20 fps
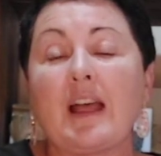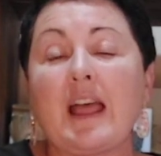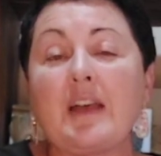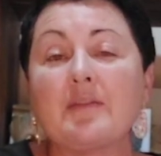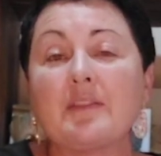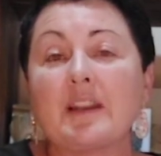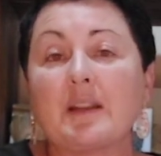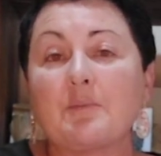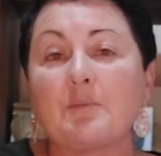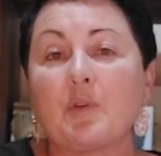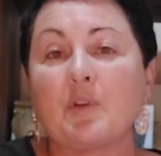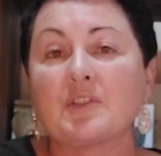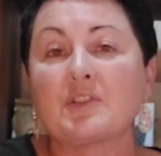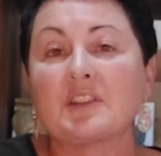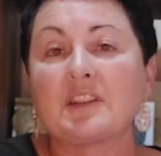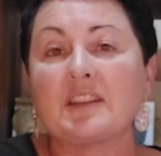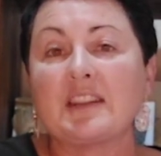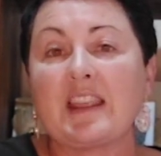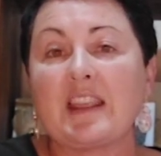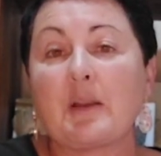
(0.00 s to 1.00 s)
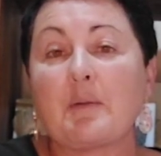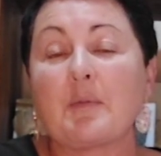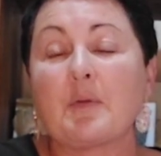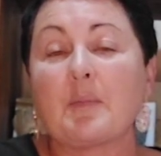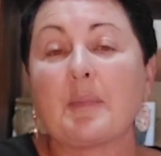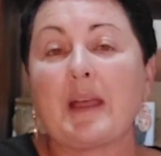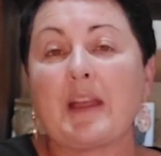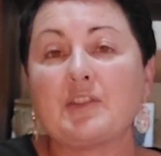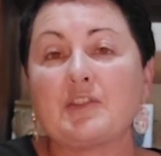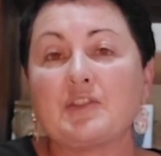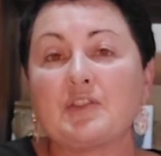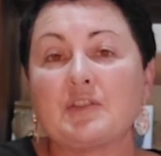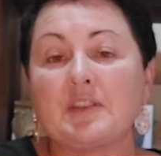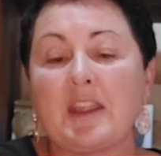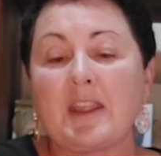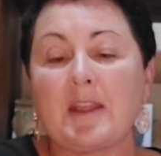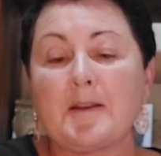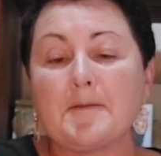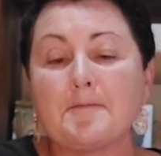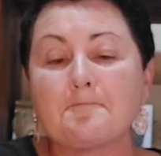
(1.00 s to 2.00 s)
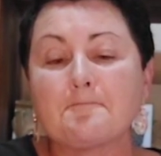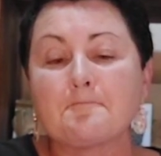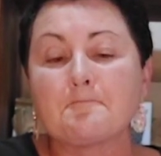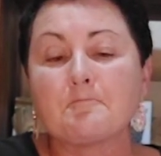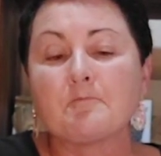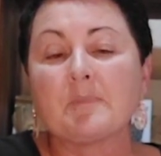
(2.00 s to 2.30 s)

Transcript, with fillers: I haven't unboxed it yet. I'm about to now